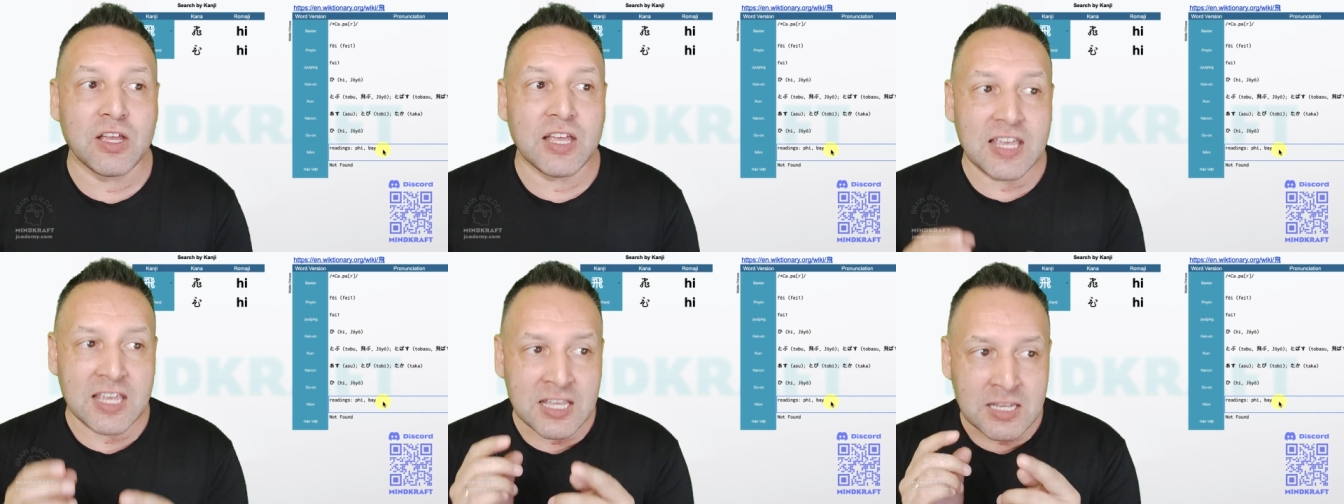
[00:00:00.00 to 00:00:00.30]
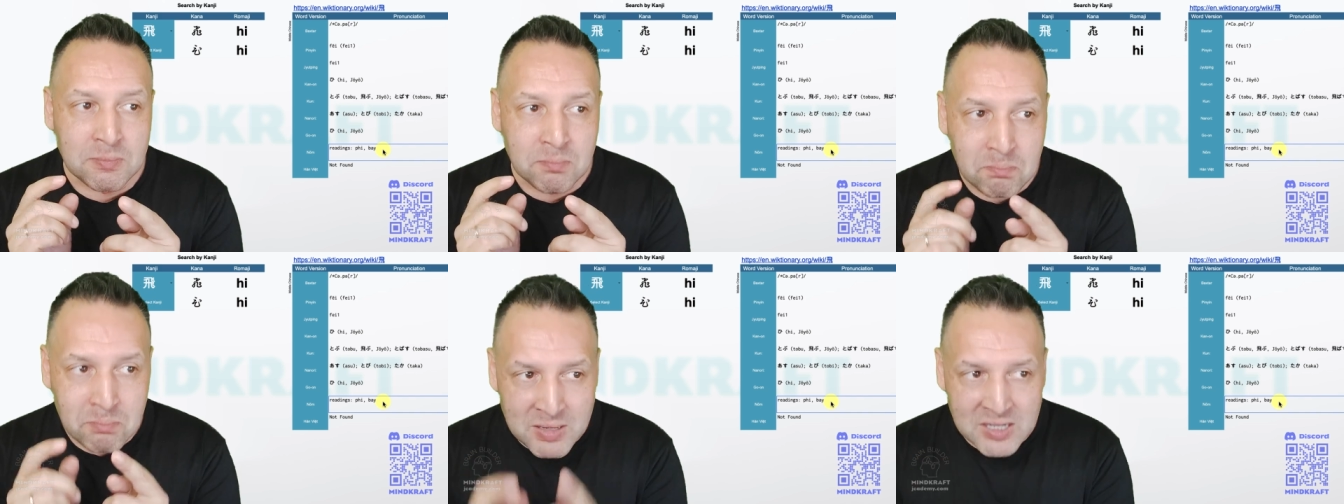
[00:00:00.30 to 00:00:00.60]

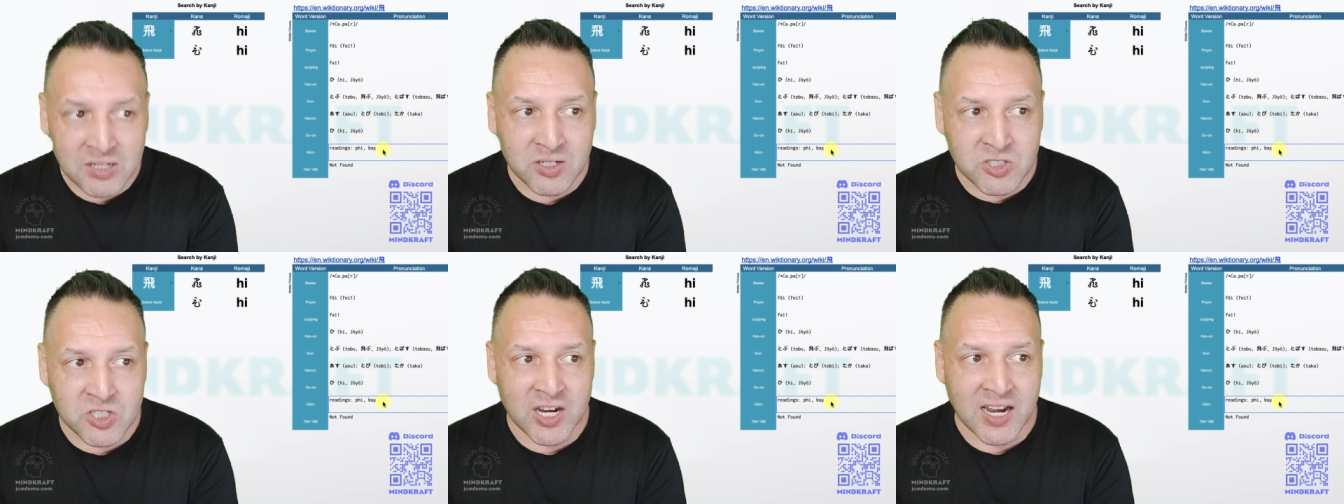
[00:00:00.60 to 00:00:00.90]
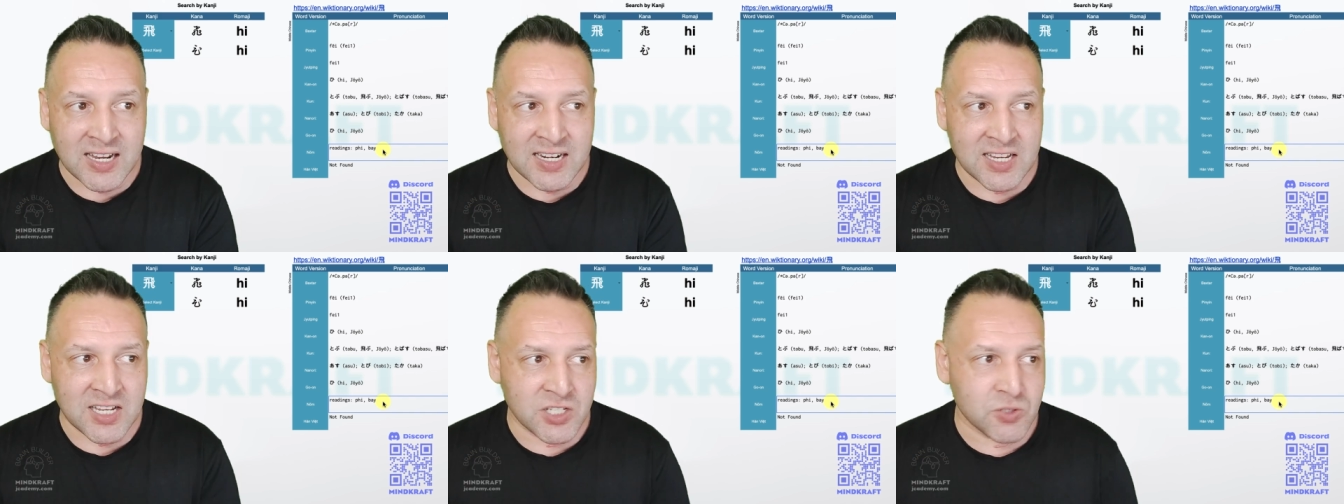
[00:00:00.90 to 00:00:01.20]
in Middle
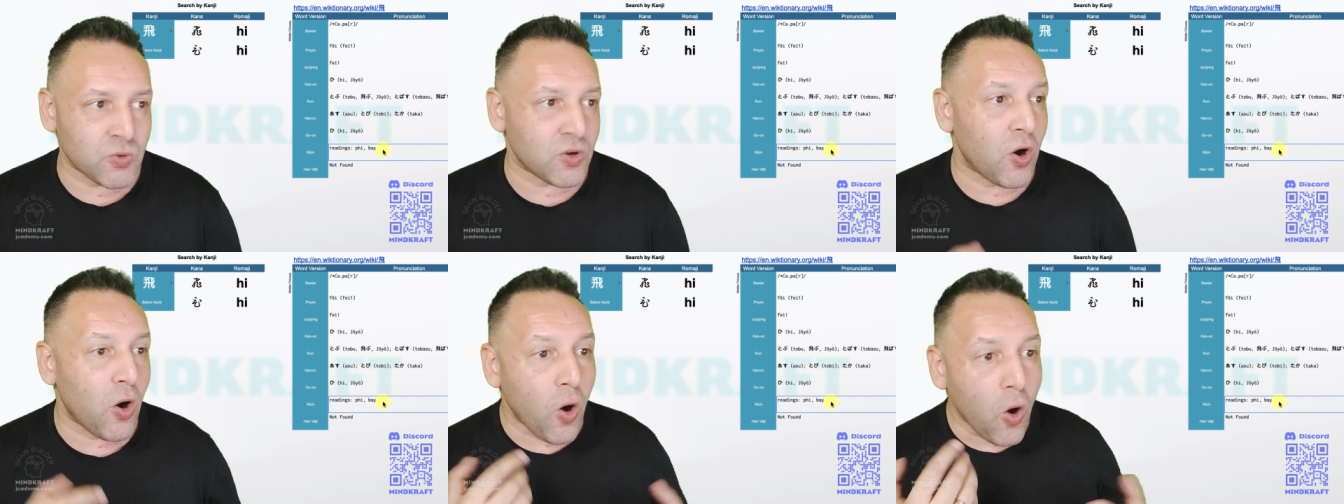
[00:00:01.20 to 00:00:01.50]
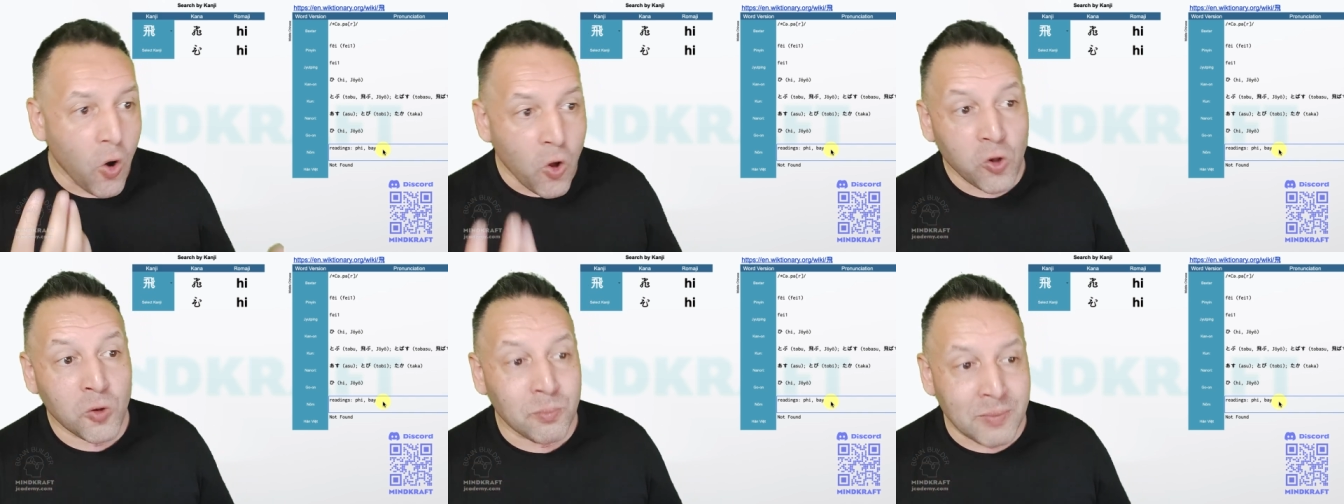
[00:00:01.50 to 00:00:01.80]
Chinese,
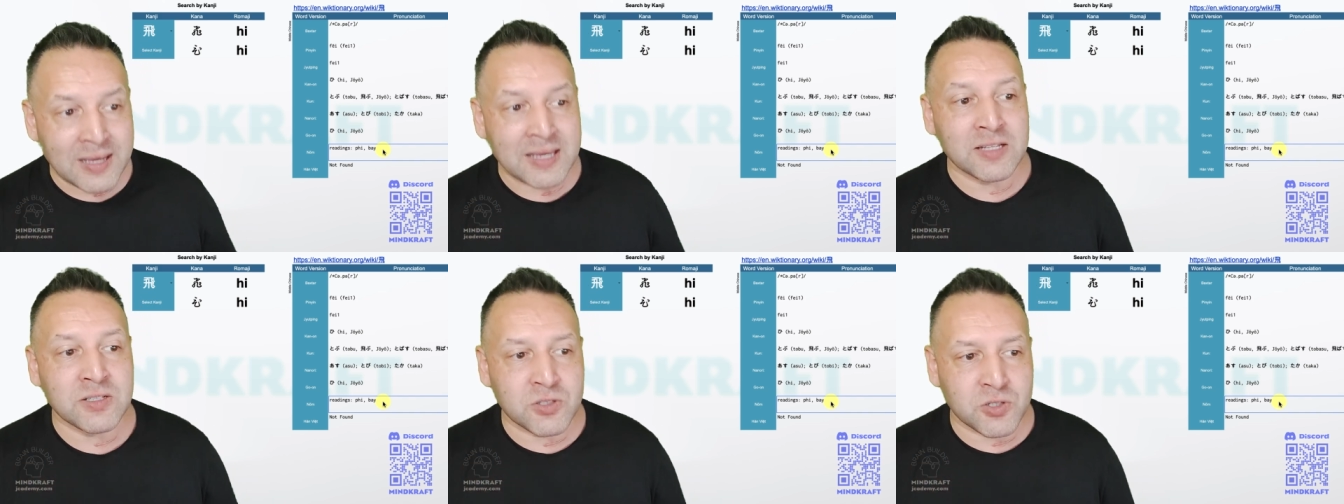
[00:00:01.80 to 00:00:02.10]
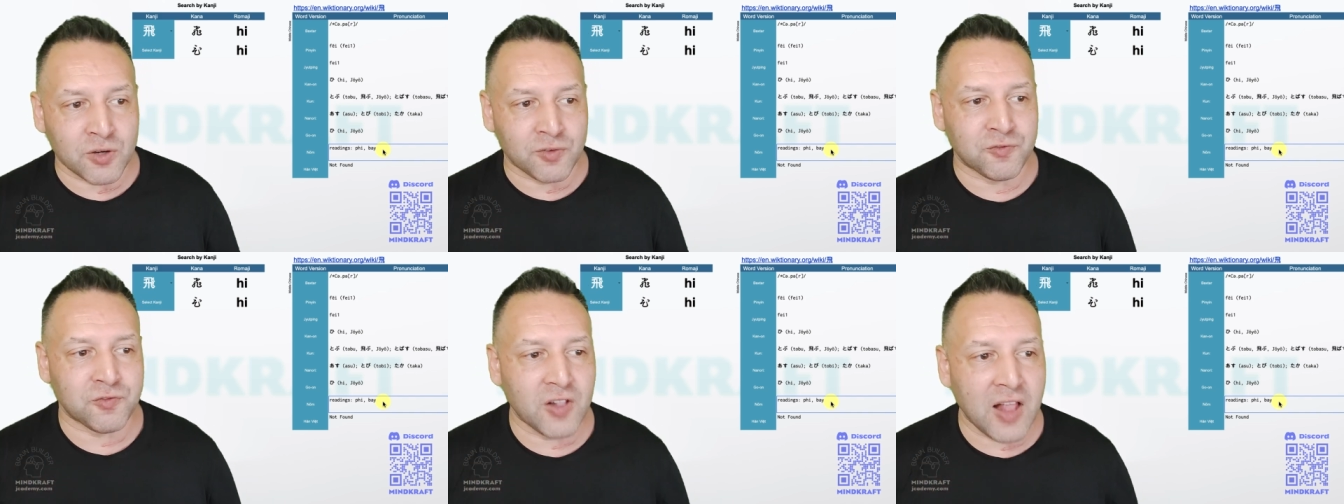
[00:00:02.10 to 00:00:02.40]
all mean
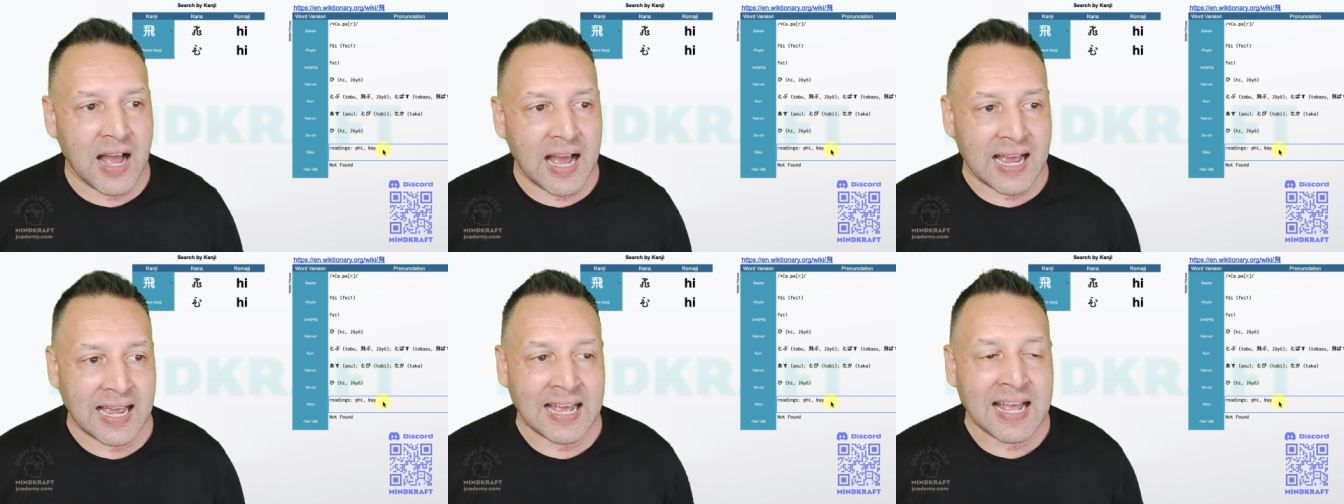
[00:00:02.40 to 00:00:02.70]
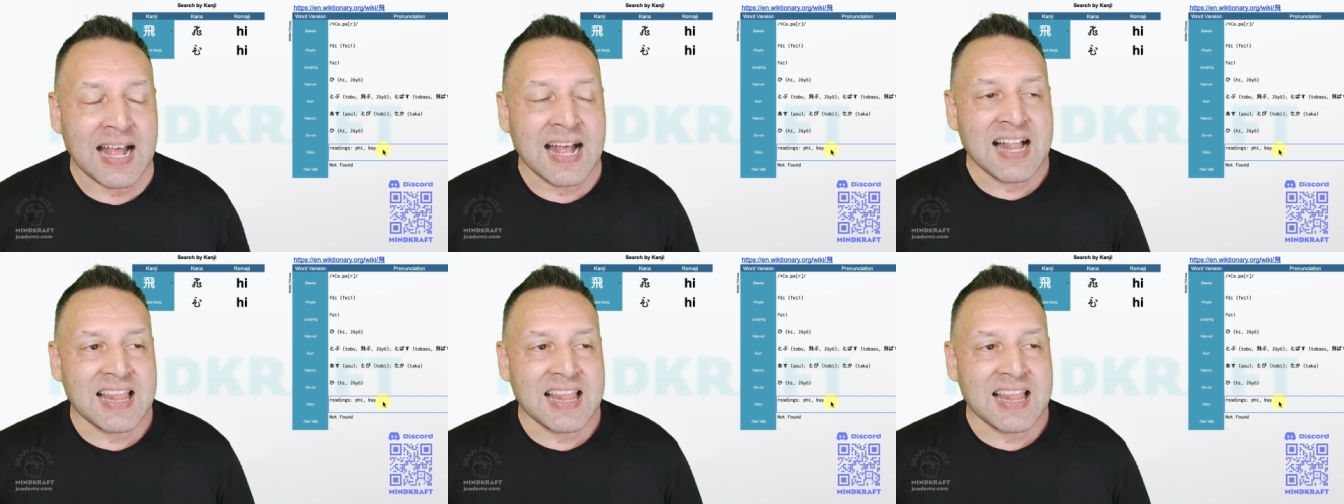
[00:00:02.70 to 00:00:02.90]
to fly.